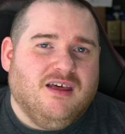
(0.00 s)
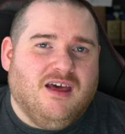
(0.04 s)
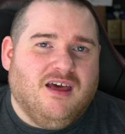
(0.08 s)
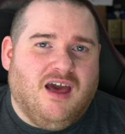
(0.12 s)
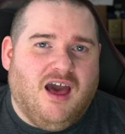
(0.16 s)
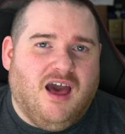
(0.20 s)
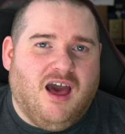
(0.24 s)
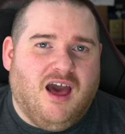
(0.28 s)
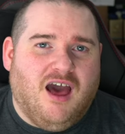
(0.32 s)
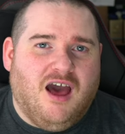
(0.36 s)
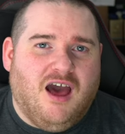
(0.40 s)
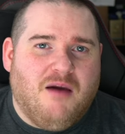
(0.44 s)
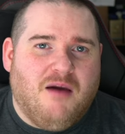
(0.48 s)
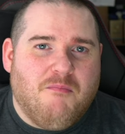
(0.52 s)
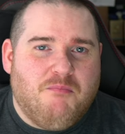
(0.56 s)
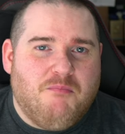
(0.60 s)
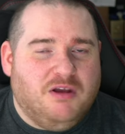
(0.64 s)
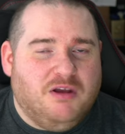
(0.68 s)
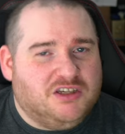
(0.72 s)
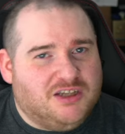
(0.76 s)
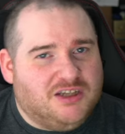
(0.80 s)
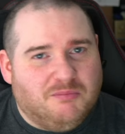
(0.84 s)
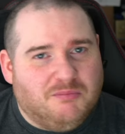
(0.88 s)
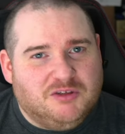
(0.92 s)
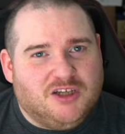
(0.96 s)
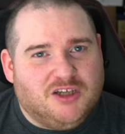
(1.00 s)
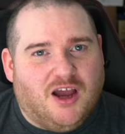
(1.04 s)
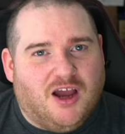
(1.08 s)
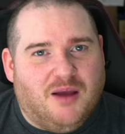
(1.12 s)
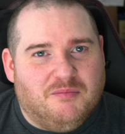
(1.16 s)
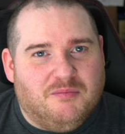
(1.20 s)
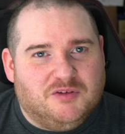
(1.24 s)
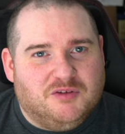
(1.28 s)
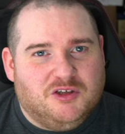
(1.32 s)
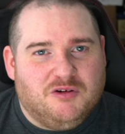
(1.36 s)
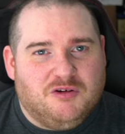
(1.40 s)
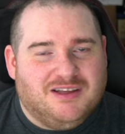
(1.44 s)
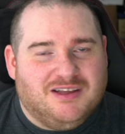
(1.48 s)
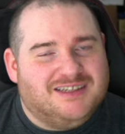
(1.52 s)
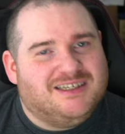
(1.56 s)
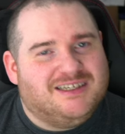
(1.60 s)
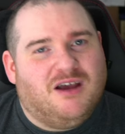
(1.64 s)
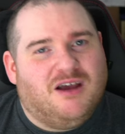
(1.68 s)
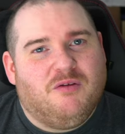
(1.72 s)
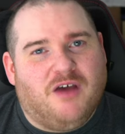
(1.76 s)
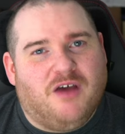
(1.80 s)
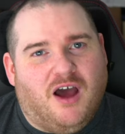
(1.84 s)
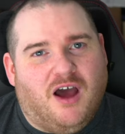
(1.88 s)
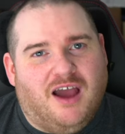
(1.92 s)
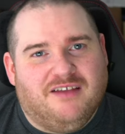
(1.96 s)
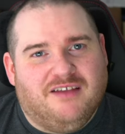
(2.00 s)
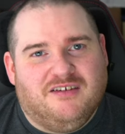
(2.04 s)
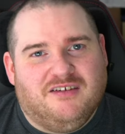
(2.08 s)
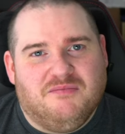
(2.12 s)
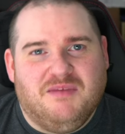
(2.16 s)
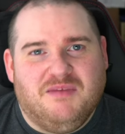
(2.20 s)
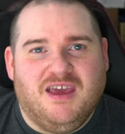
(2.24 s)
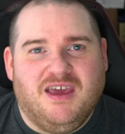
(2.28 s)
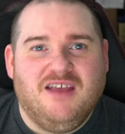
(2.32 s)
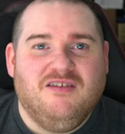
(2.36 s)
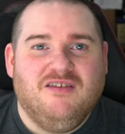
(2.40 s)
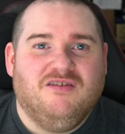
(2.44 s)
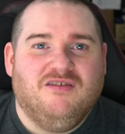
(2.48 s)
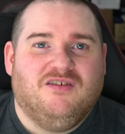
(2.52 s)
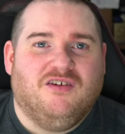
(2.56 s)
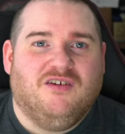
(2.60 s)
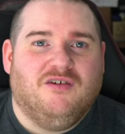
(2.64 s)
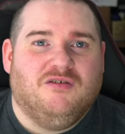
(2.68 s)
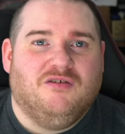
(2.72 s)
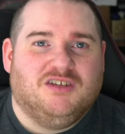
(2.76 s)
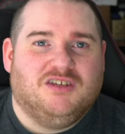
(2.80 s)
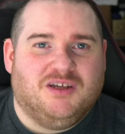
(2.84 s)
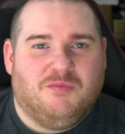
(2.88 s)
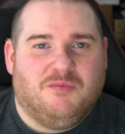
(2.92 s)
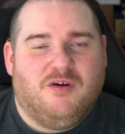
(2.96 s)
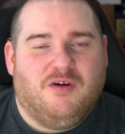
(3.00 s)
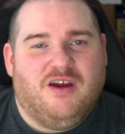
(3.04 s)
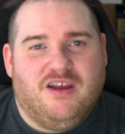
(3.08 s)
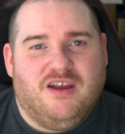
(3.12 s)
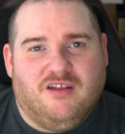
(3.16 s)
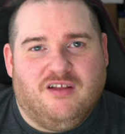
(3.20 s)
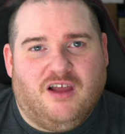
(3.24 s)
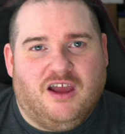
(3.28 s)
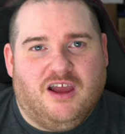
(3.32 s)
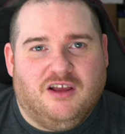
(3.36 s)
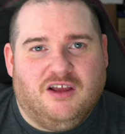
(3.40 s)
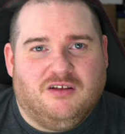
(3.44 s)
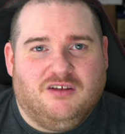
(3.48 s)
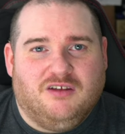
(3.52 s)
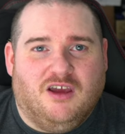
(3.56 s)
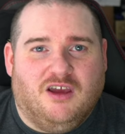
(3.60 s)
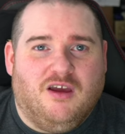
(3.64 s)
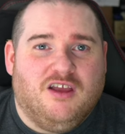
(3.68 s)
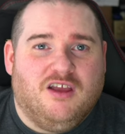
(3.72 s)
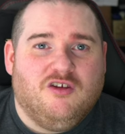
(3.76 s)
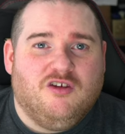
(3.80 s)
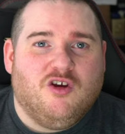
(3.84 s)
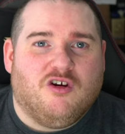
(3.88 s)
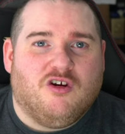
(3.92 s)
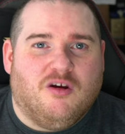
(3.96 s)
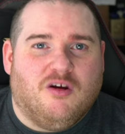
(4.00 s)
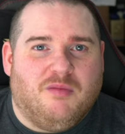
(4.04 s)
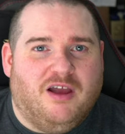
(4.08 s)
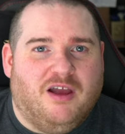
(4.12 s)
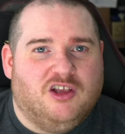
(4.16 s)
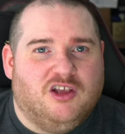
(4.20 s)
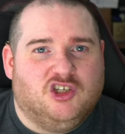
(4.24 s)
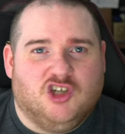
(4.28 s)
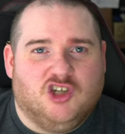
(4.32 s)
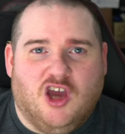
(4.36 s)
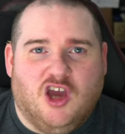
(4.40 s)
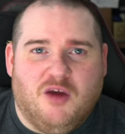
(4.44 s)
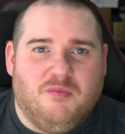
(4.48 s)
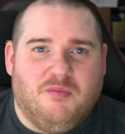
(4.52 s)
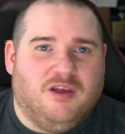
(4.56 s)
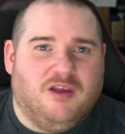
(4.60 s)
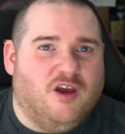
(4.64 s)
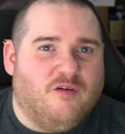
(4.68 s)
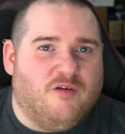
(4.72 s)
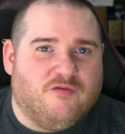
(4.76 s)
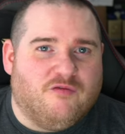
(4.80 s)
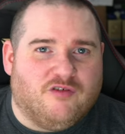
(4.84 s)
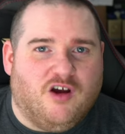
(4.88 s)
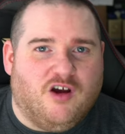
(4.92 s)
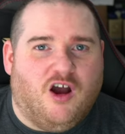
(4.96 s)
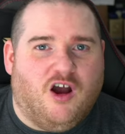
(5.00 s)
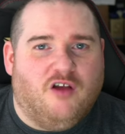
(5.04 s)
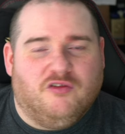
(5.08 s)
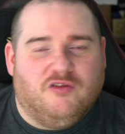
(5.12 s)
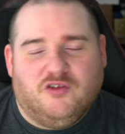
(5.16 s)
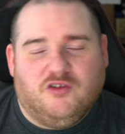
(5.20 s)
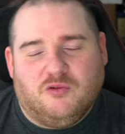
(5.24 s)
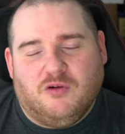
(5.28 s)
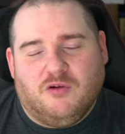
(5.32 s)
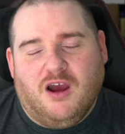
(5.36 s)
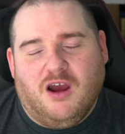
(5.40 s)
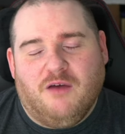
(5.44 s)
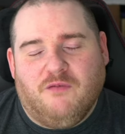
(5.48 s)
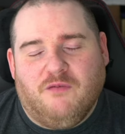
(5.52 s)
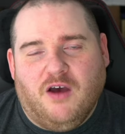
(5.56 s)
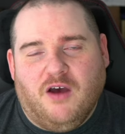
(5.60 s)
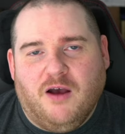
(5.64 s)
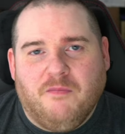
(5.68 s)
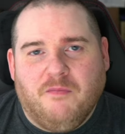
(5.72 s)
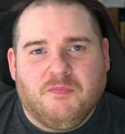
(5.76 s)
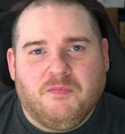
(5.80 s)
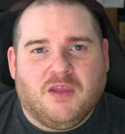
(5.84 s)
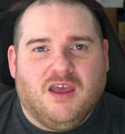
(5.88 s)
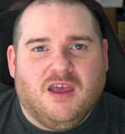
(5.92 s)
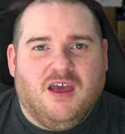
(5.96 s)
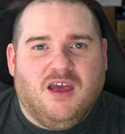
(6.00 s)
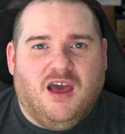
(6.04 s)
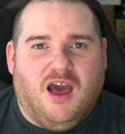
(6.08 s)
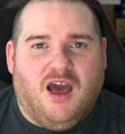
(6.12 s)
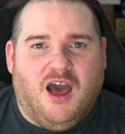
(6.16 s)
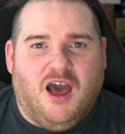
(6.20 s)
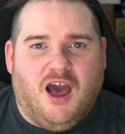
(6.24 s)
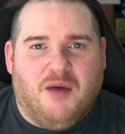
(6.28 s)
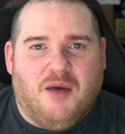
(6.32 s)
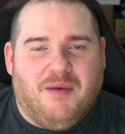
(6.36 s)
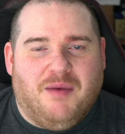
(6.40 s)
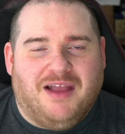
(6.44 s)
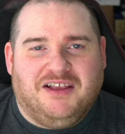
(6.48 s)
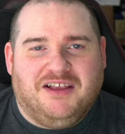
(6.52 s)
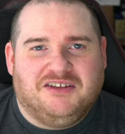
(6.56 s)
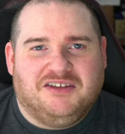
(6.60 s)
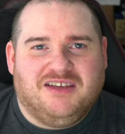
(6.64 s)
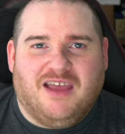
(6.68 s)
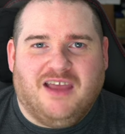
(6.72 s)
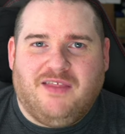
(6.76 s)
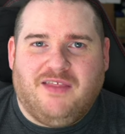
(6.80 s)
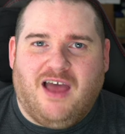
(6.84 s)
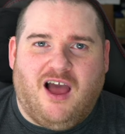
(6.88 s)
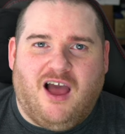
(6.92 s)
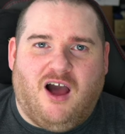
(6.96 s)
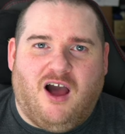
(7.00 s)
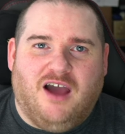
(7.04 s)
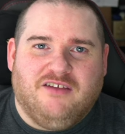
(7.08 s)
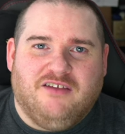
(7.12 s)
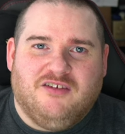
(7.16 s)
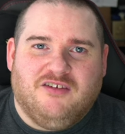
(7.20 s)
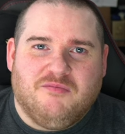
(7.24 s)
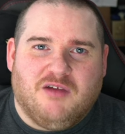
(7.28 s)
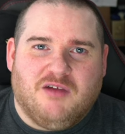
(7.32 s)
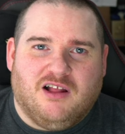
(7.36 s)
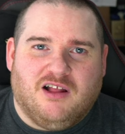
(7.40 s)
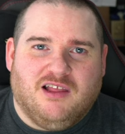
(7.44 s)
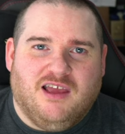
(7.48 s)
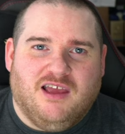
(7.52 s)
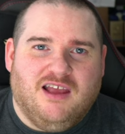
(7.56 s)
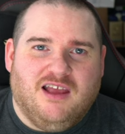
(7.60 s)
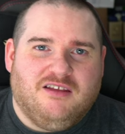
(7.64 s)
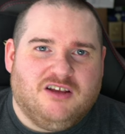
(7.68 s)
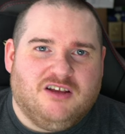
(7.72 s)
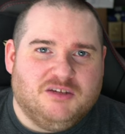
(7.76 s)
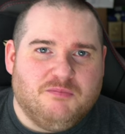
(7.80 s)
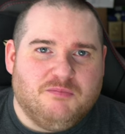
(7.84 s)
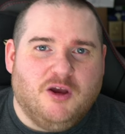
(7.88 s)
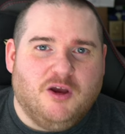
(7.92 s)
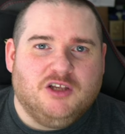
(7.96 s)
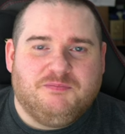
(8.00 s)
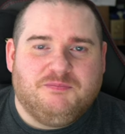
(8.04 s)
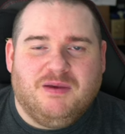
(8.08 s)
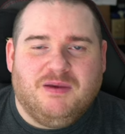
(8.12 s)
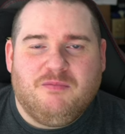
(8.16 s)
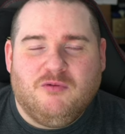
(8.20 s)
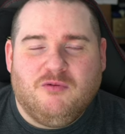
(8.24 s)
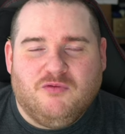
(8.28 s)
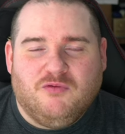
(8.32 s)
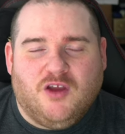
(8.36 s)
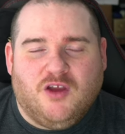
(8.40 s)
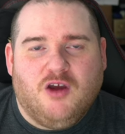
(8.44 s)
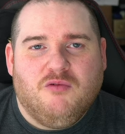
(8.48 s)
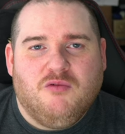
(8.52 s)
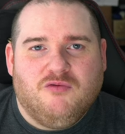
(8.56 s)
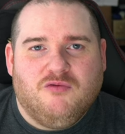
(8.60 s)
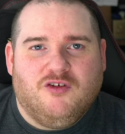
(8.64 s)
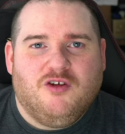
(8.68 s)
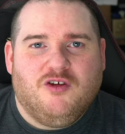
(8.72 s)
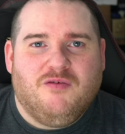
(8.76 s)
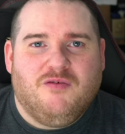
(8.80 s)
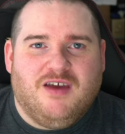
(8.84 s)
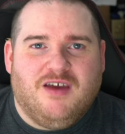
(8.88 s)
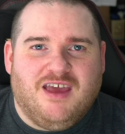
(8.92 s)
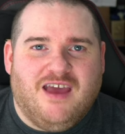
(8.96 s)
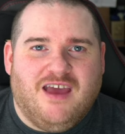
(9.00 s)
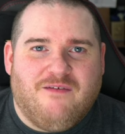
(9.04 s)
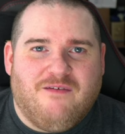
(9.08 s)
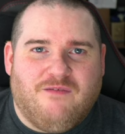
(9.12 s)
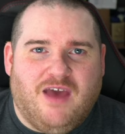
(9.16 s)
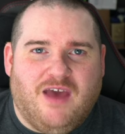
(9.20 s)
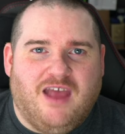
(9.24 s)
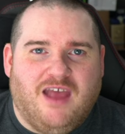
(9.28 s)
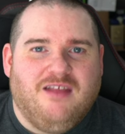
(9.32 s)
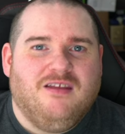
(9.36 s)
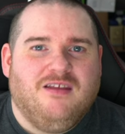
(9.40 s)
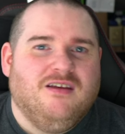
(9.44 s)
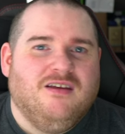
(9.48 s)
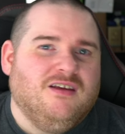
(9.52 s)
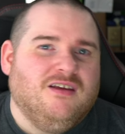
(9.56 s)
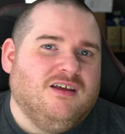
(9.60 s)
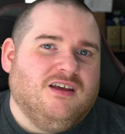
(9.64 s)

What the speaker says: But sometimes you can sell the item into somewhere in like, you know, in Europe, like Germany or France or wherever, and just get that item cleared, because most people don't do EFN.